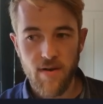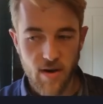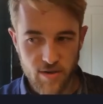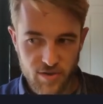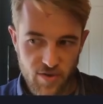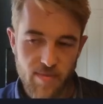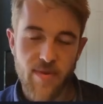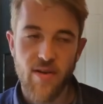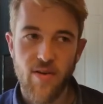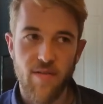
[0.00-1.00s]
our
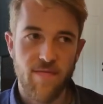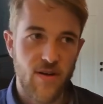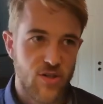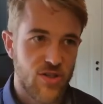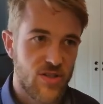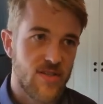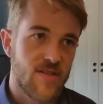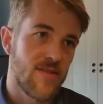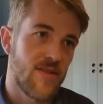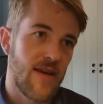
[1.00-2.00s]
script can call
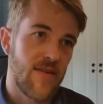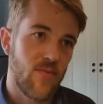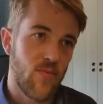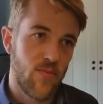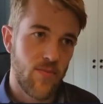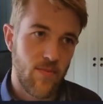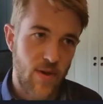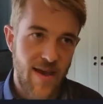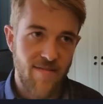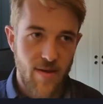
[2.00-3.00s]
functions that
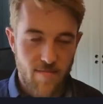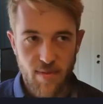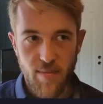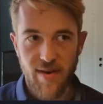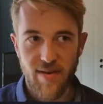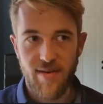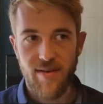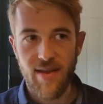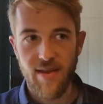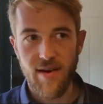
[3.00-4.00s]
we have
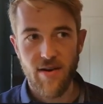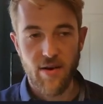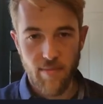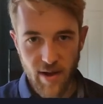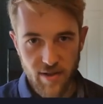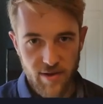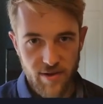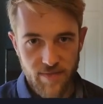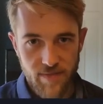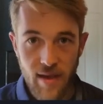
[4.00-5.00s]
implemented in our
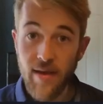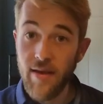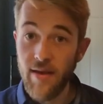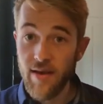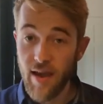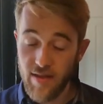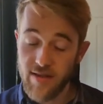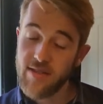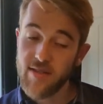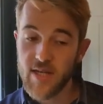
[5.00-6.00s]
compiler.
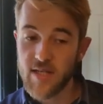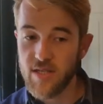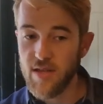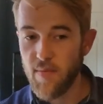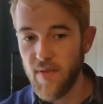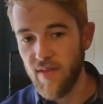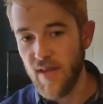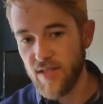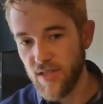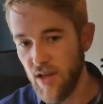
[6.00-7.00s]
And this is actually
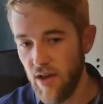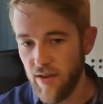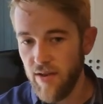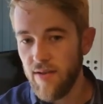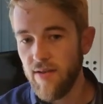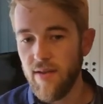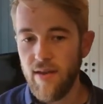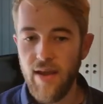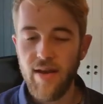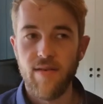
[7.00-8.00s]
something that's done
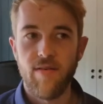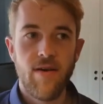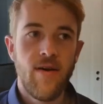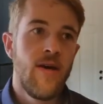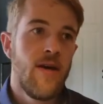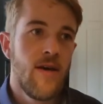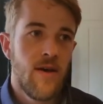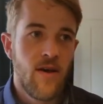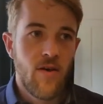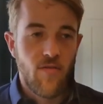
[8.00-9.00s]
in
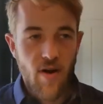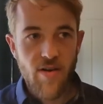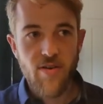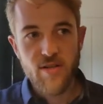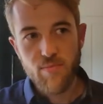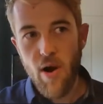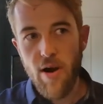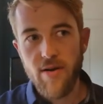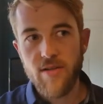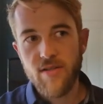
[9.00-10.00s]
various
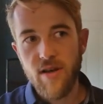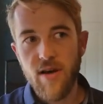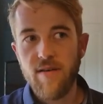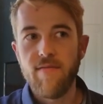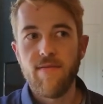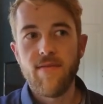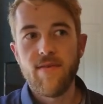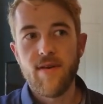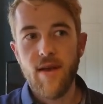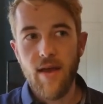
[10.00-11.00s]
parts
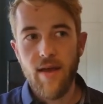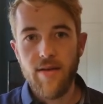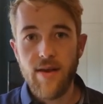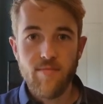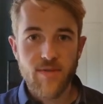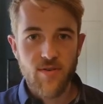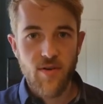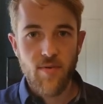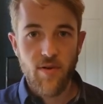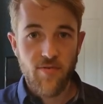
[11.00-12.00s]
of
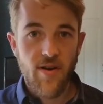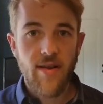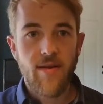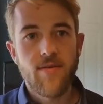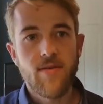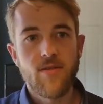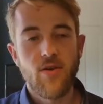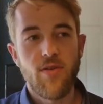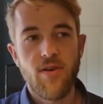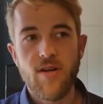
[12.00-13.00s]
NimScript already.
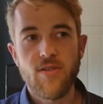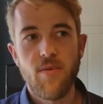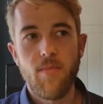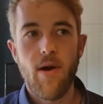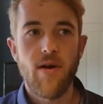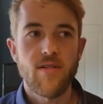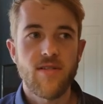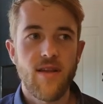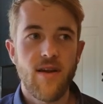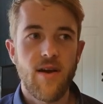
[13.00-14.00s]
So there are some
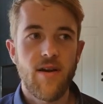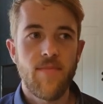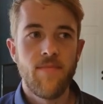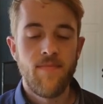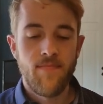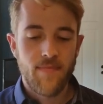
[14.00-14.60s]
parts that are